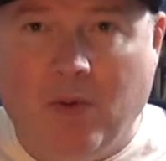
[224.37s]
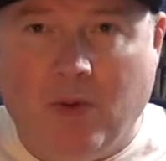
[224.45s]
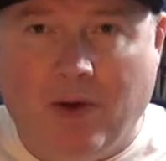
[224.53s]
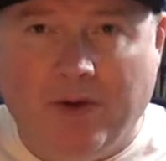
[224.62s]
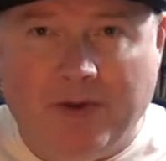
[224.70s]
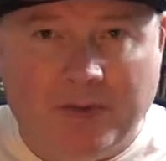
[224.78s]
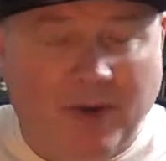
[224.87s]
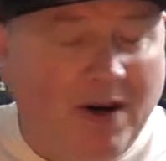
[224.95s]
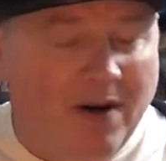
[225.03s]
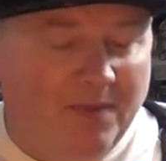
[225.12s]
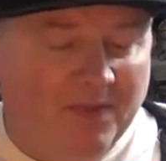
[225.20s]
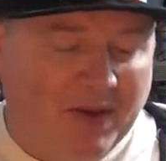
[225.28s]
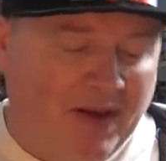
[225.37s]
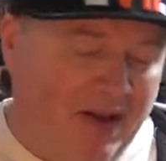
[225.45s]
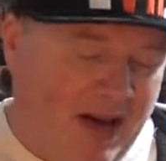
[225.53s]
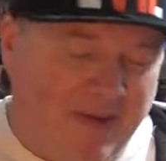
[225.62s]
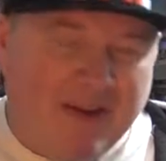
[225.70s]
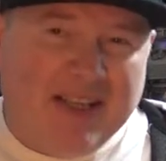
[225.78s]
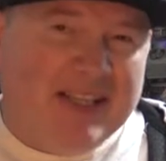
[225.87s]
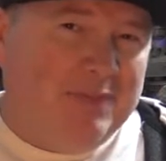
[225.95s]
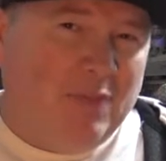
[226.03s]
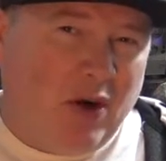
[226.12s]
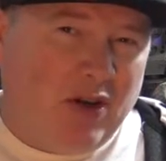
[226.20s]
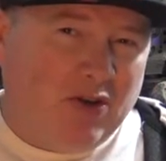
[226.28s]
one as well. I think this is
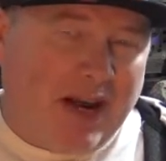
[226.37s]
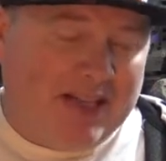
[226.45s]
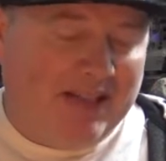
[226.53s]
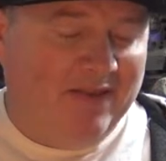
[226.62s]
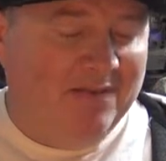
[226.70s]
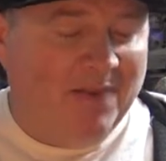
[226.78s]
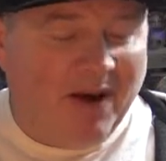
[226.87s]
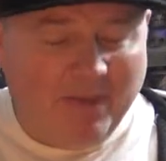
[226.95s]
more attractive, but I